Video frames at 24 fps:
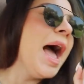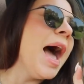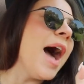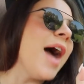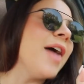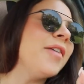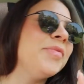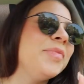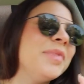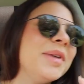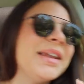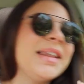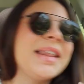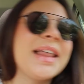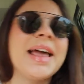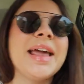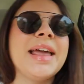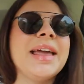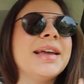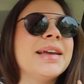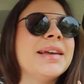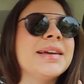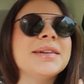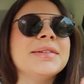I've been
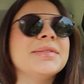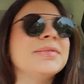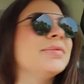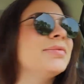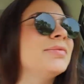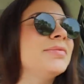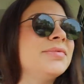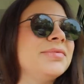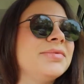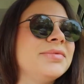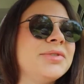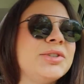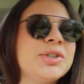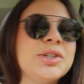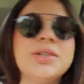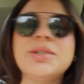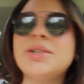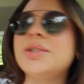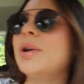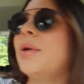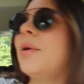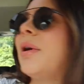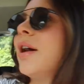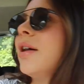like just
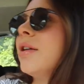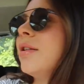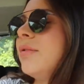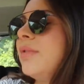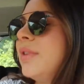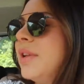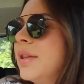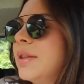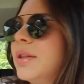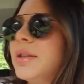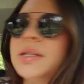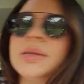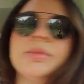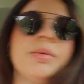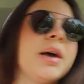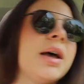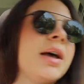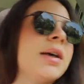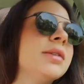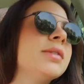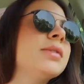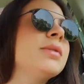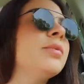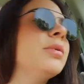so out of it this
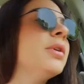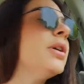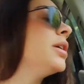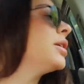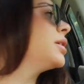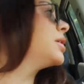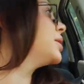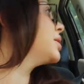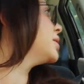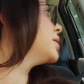past week.